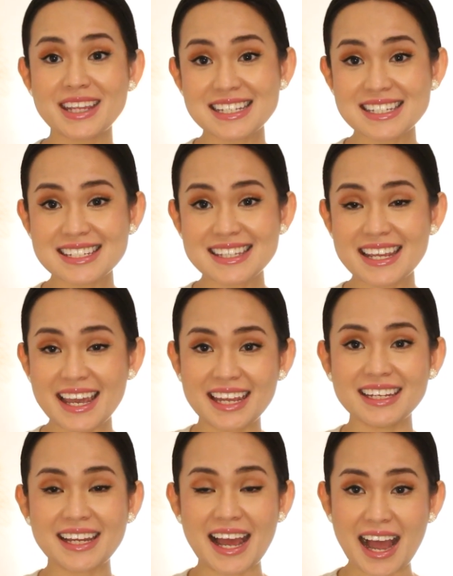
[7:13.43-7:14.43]
this is the
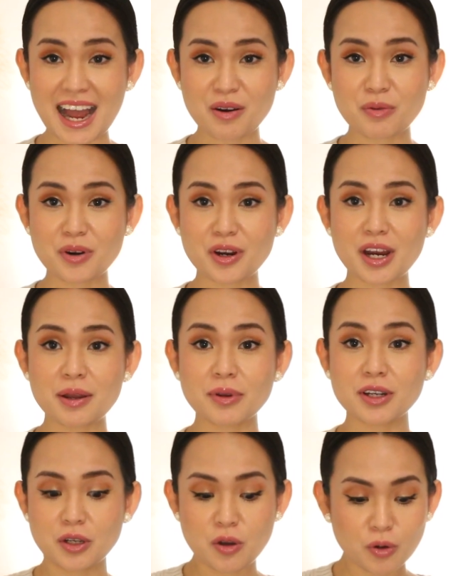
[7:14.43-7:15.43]
eight hour. I'm
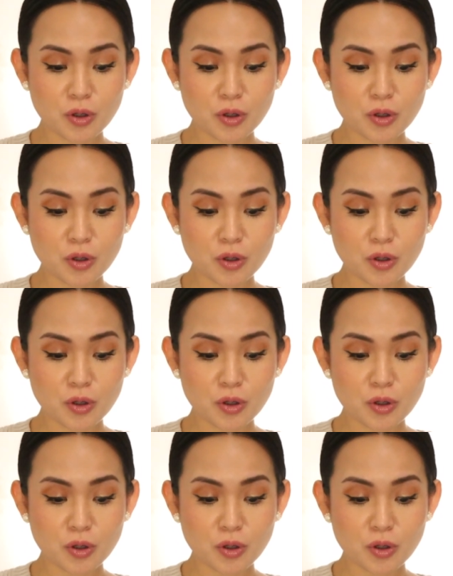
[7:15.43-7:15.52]
gonna go